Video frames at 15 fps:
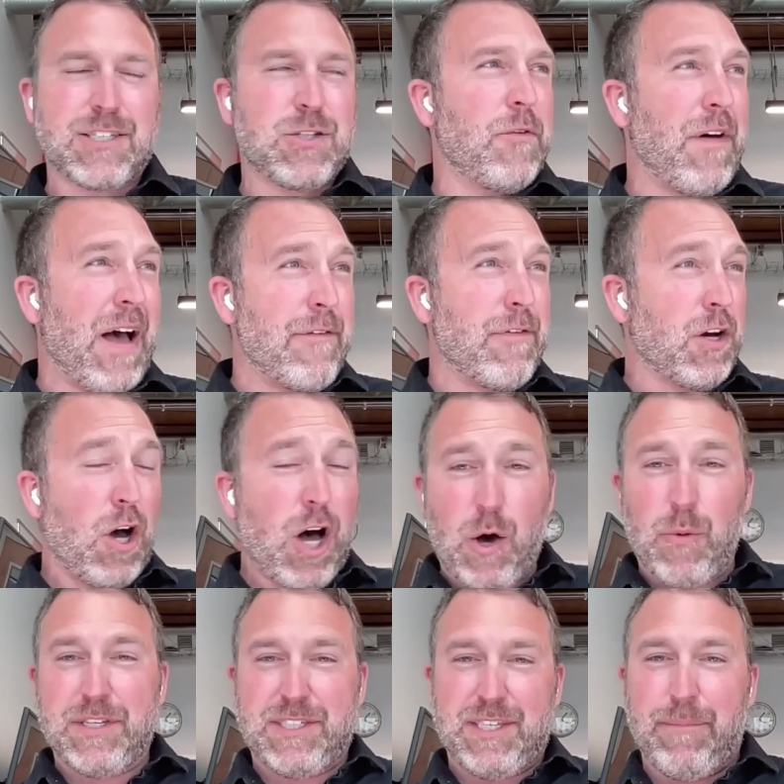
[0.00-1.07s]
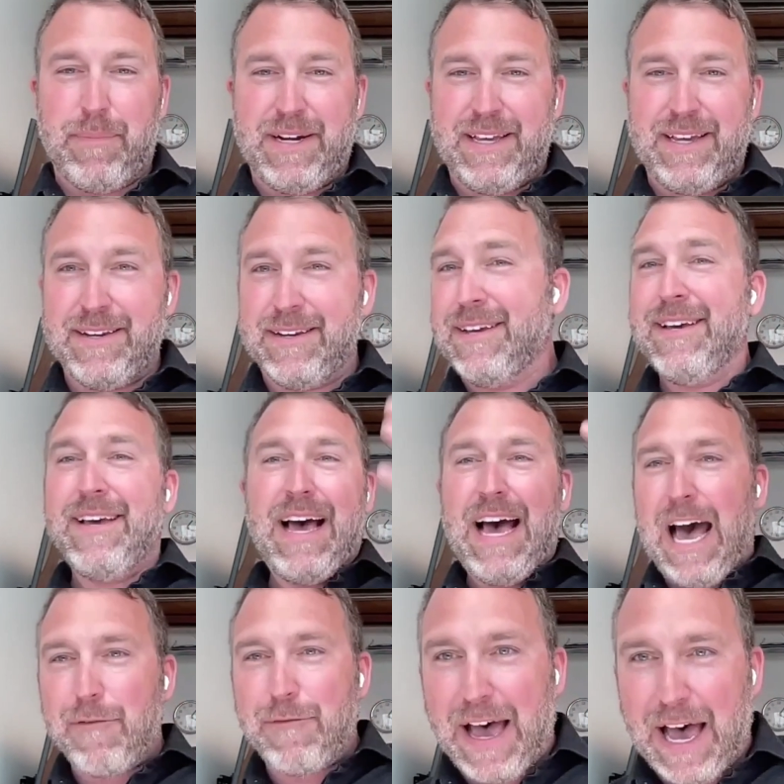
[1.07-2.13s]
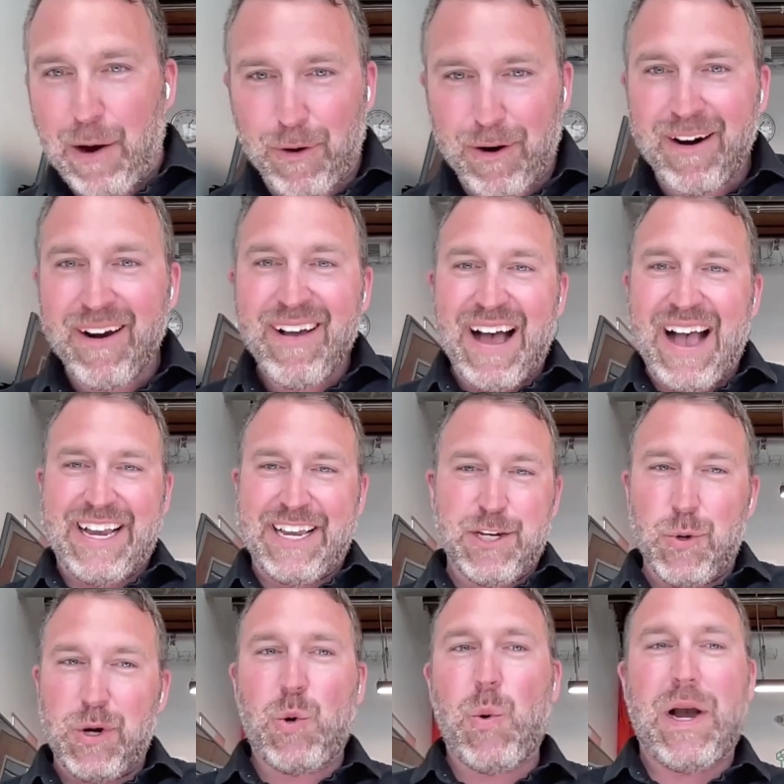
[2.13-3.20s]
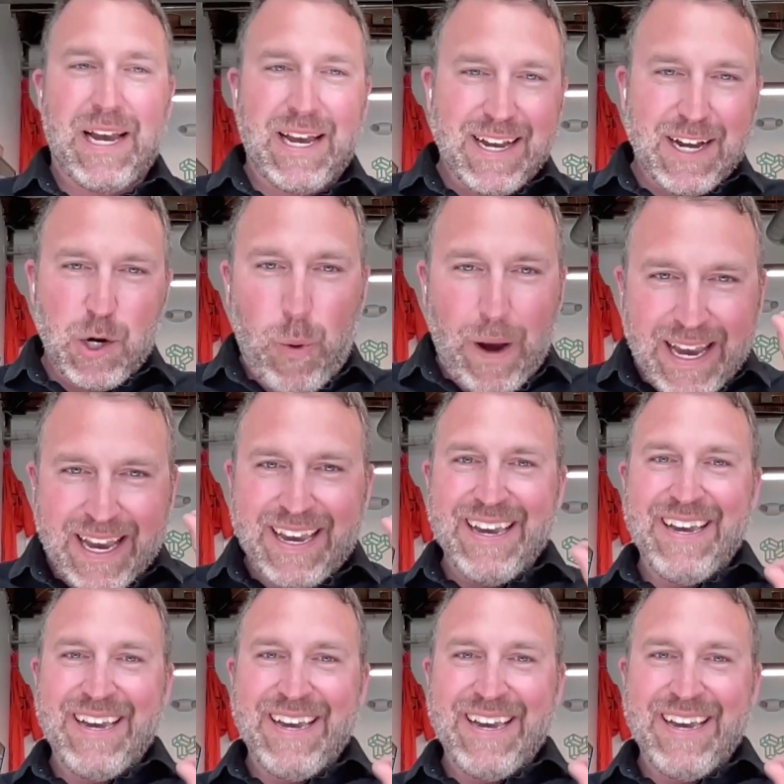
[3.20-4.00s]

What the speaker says: So if I have a call with somebody in a half hour, I can do a quick